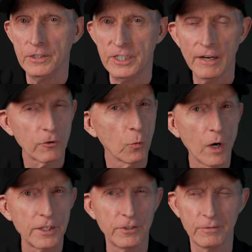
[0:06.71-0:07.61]
Do you ever
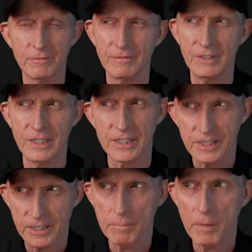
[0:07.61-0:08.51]
wonder, is
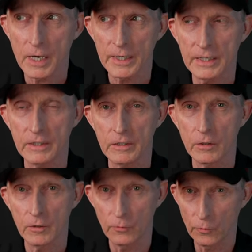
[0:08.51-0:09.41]
somebody
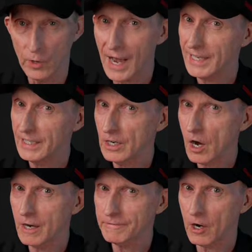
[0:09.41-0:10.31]
riding
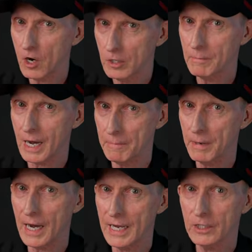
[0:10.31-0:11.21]
off on my
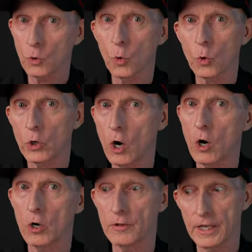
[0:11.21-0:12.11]
bike, or
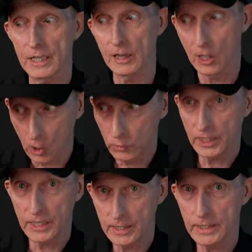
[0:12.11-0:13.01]
are they
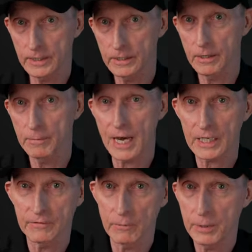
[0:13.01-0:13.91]
loading it into the
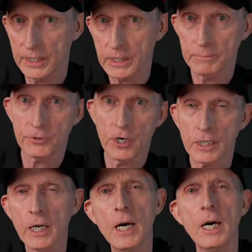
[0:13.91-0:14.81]
back of a pickup truck?